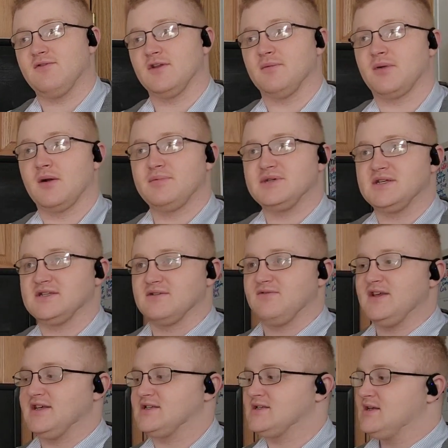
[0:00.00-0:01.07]
for the purposes of
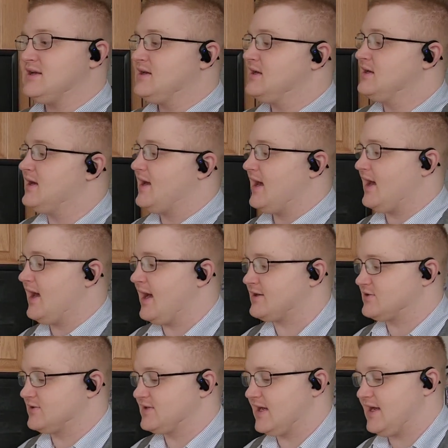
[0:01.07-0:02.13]
this
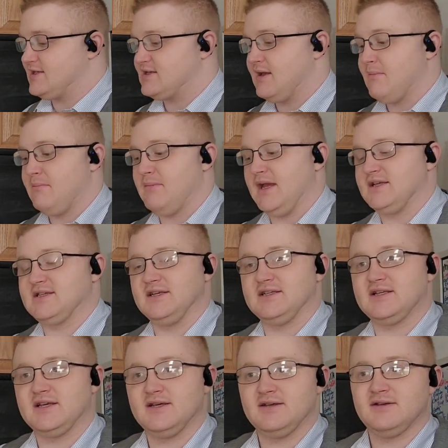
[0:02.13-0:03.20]
exercise, makes
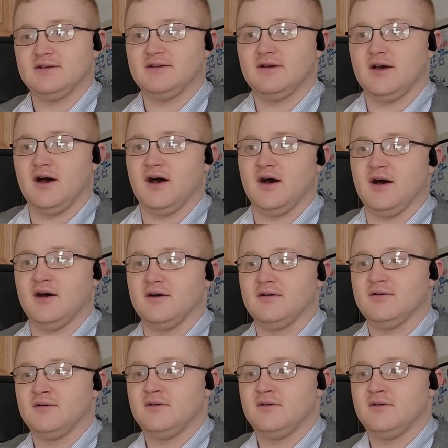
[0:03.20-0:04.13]
it a